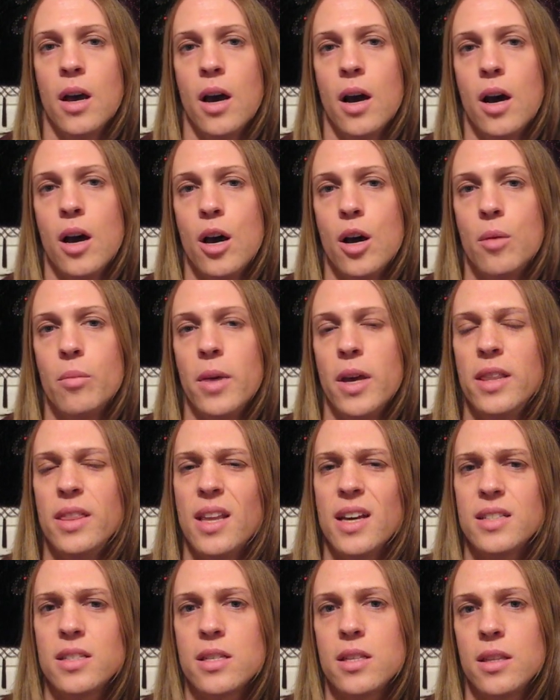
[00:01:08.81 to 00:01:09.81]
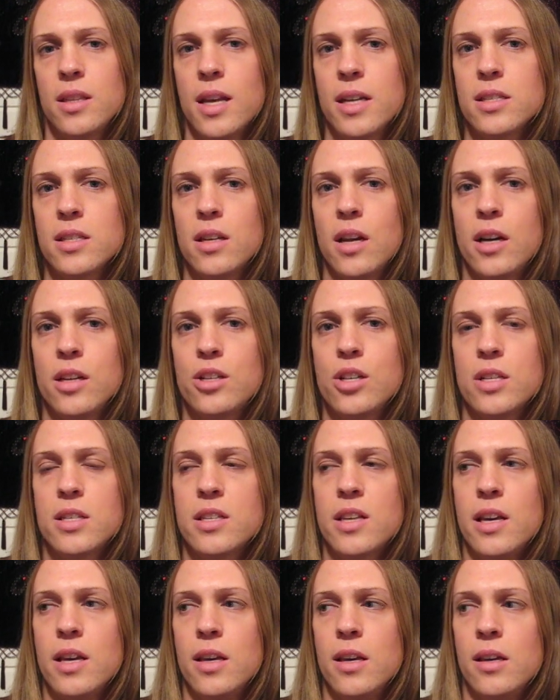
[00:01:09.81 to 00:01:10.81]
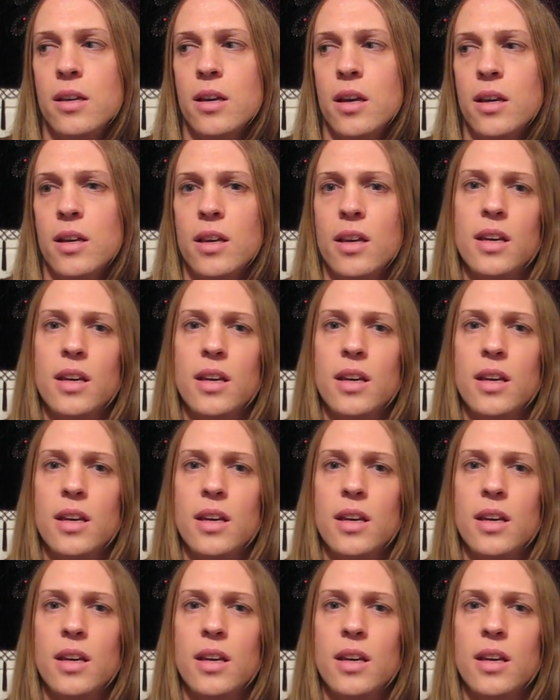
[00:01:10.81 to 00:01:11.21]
and that's not to say